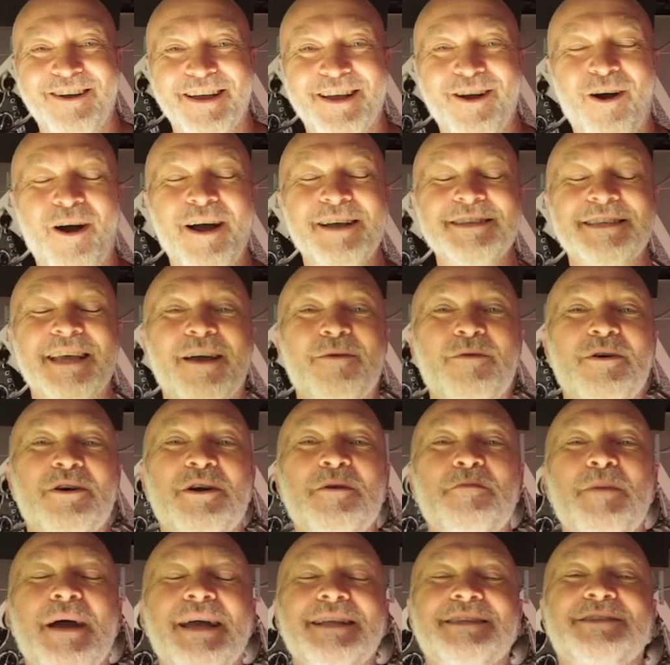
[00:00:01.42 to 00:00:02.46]
Hi guys and uh,
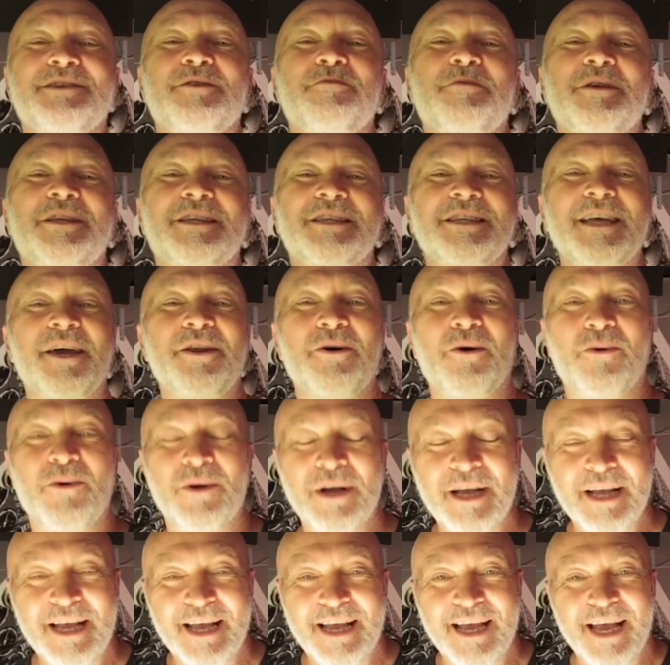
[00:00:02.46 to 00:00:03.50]
welcome back to my
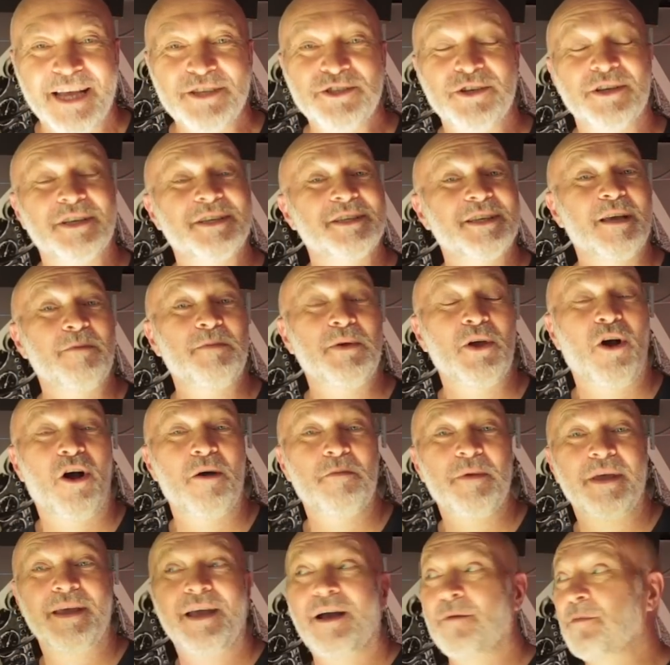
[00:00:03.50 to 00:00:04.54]
channel. As you can see
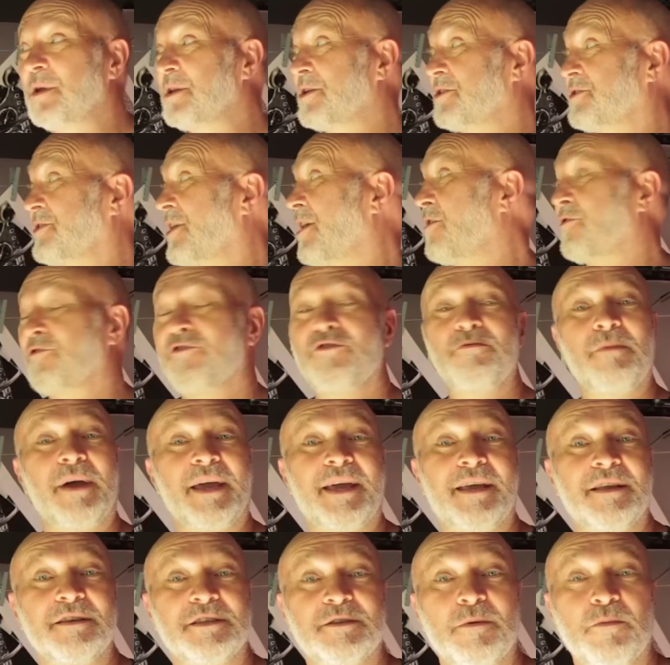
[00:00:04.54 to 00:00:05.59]
behind me I'm in the dark room
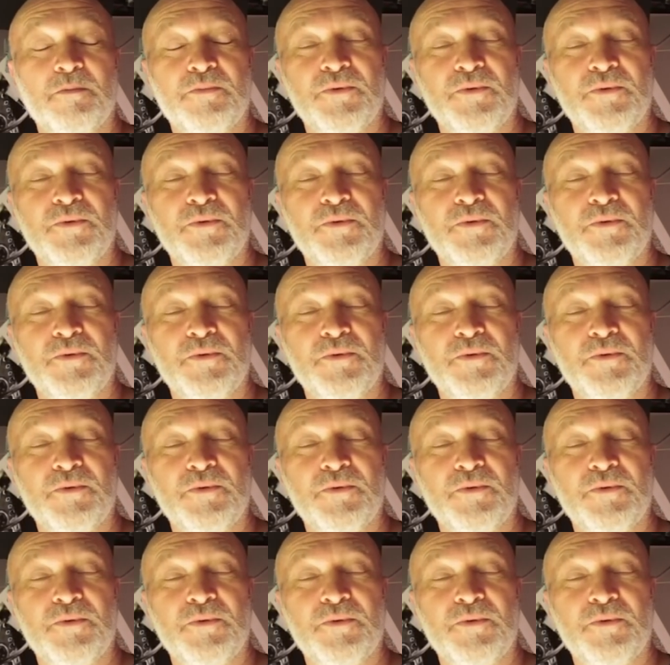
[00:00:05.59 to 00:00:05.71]
making some